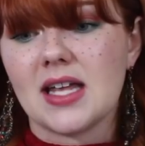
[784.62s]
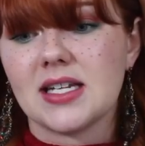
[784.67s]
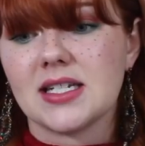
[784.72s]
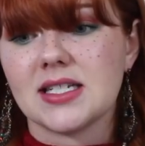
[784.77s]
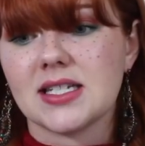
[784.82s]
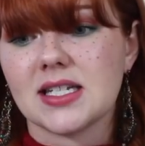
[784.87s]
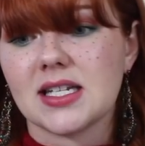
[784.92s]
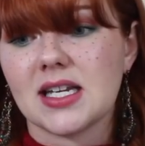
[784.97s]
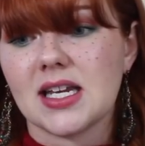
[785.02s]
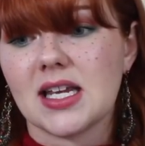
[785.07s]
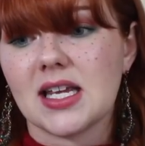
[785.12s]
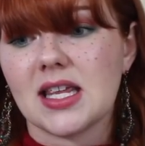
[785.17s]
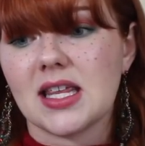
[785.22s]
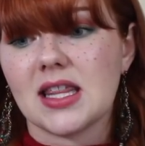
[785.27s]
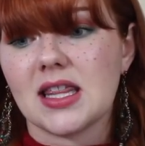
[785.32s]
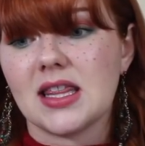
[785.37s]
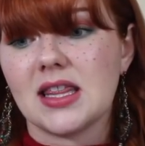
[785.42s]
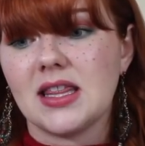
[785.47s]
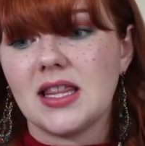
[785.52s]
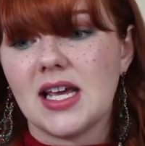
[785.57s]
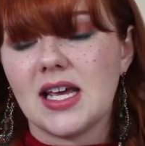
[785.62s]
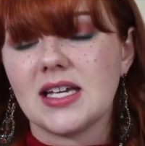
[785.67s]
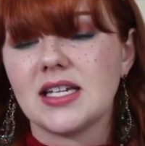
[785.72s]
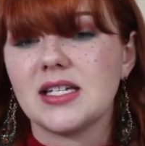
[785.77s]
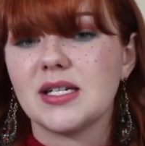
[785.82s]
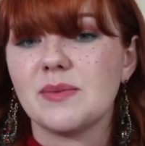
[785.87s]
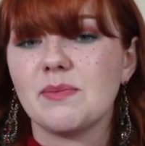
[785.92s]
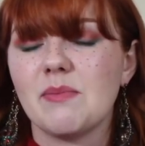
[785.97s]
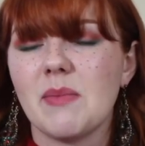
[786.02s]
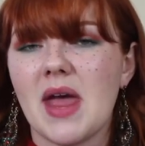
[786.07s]
And
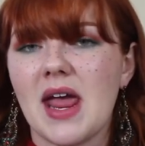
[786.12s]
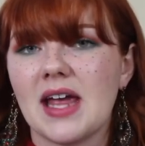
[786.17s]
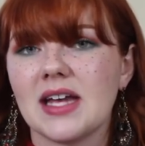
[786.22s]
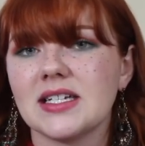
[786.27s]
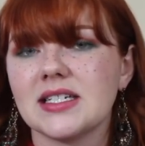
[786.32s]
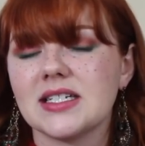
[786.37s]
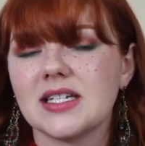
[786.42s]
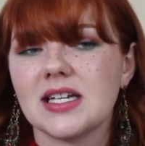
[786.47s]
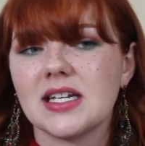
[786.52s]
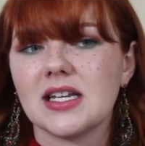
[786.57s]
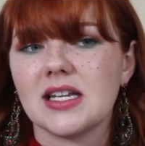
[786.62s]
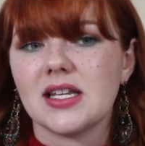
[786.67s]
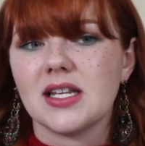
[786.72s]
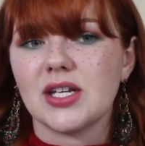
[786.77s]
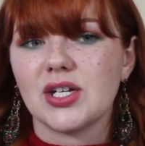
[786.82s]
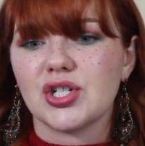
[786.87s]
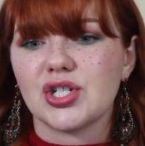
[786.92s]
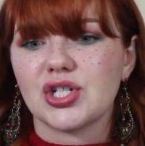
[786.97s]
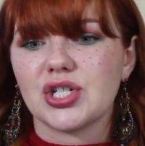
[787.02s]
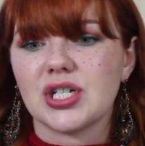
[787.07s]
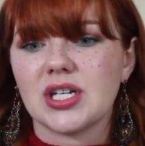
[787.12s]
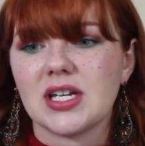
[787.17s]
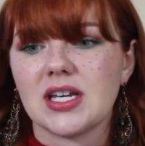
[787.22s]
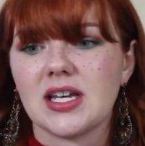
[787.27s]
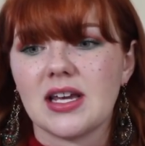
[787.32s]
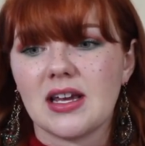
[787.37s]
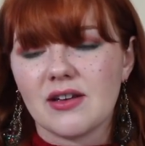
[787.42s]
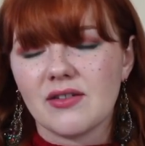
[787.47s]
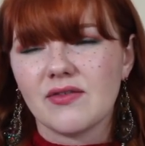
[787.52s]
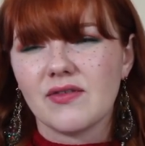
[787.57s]
they demanded that
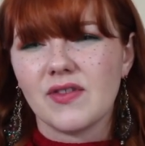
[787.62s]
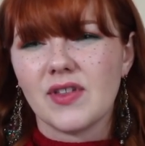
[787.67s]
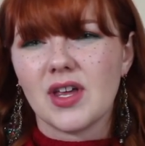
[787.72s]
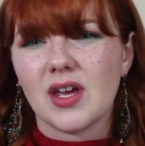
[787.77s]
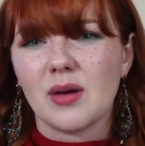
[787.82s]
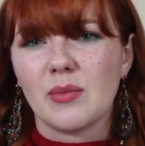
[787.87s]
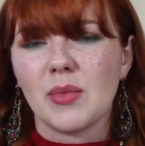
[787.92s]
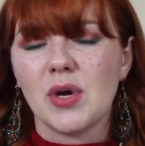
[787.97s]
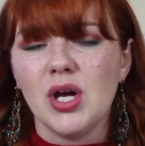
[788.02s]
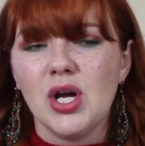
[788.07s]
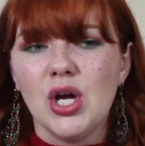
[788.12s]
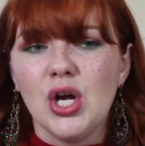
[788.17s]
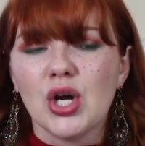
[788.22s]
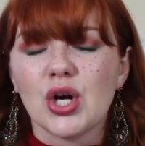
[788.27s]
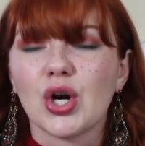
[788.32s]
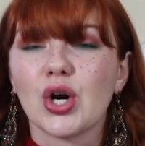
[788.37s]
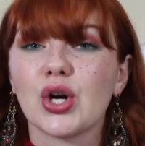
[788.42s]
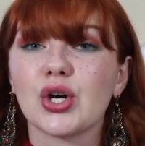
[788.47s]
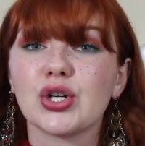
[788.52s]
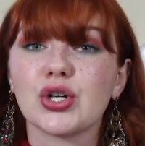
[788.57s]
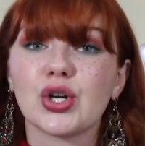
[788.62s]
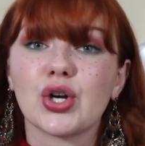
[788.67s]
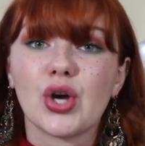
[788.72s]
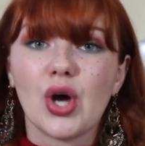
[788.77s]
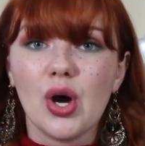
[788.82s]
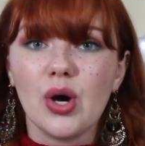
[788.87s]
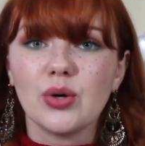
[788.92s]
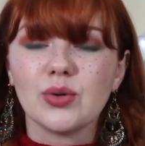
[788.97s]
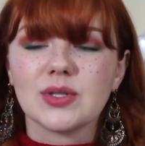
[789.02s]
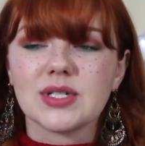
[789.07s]
she give them her
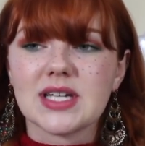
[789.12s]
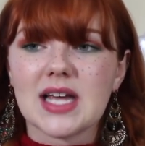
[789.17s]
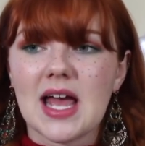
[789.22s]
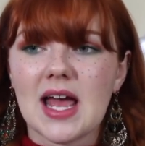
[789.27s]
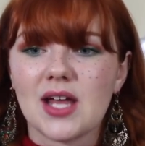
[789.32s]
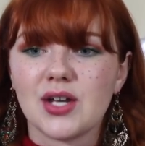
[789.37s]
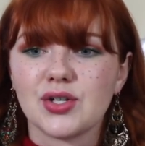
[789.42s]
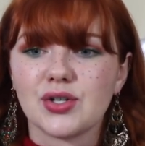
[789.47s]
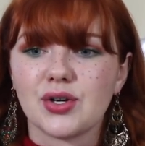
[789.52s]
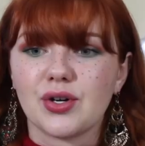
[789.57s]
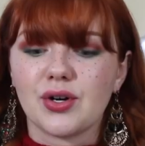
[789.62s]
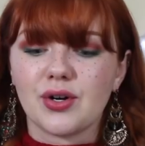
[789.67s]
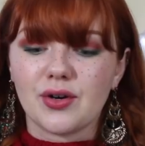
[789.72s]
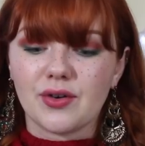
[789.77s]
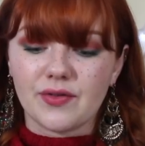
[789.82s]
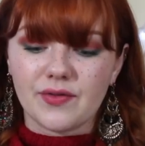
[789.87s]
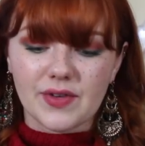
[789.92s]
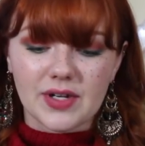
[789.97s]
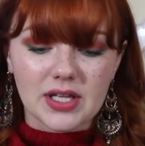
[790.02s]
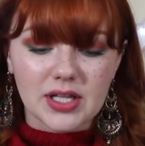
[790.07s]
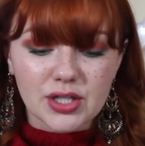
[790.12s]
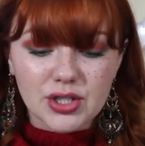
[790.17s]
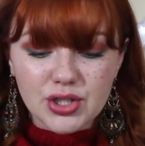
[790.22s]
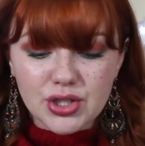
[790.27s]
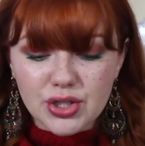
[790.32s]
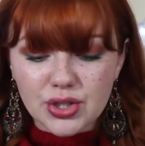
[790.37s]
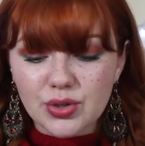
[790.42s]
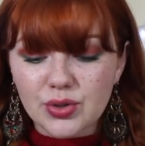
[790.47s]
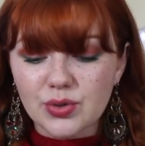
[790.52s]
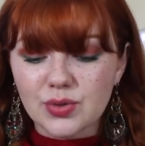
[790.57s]
coat and her
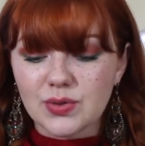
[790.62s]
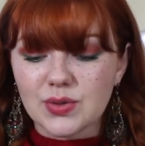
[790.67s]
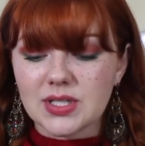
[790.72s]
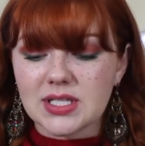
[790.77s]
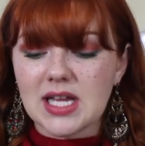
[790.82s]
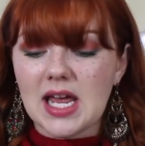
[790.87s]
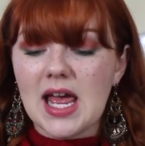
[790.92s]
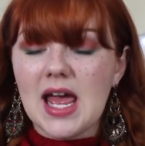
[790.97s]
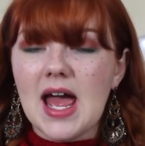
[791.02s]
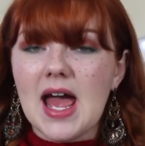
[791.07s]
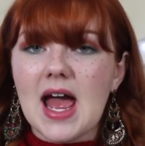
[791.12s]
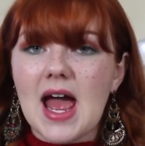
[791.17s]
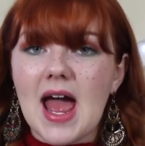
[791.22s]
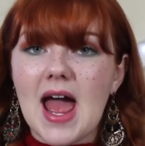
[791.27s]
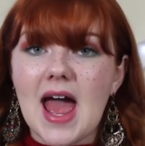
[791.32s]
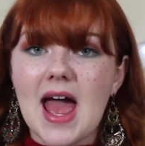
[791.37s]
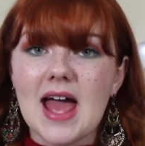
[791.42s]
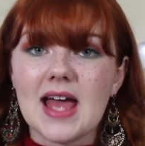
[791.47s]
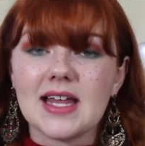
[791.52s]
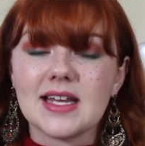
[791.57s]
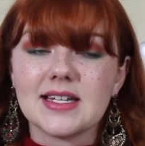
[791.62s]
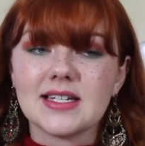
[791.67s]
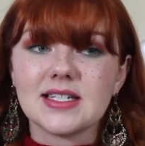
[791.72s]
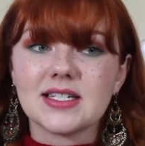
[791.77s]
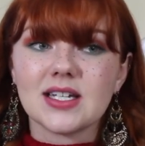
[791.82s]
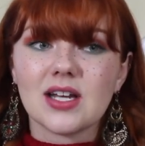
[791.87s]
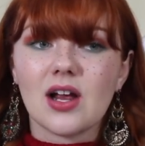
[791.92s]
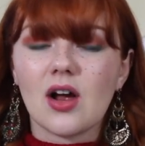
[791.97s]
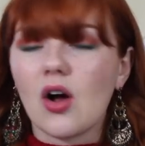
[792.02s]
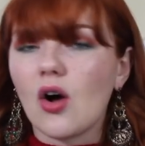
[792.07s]
Fila shoes
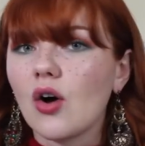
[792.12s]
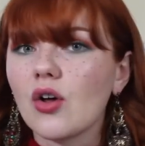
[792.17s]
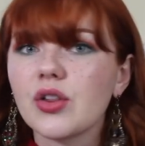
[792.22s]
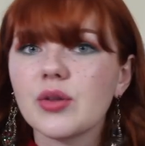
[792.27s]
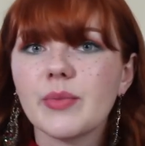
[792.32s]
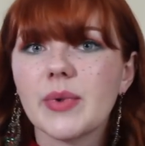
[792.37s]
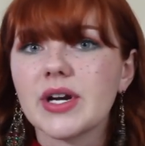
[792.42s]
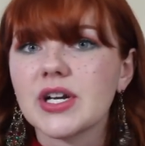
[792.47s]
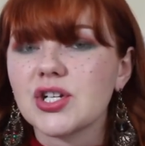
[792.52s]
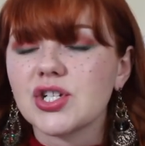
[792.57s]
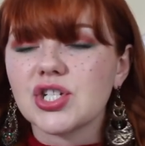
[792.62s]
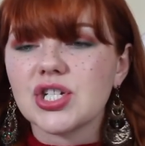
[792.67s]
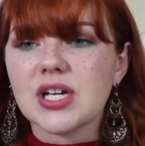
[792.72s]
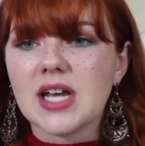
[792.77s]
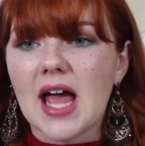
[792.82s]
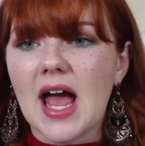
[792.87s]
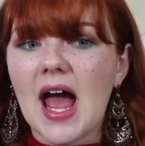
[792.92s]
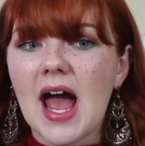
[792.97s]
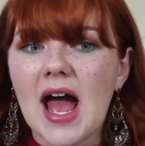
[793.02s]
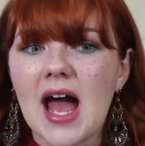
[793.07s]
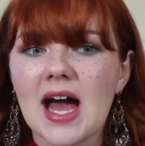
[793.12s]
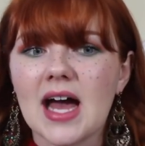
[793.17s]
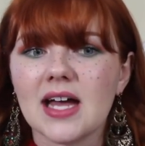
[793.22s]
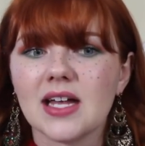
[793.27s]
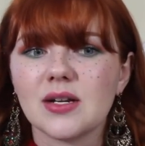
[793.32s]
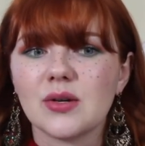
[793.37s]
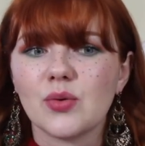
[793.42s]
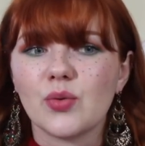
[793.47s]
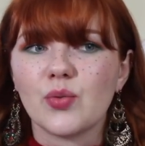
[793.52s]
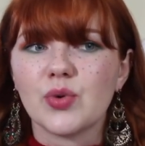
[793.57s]
and all the money she
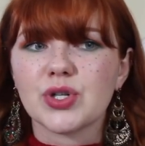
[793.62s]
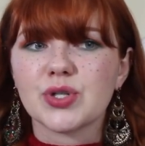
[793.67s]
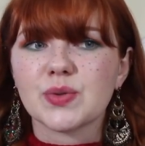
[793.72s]
had,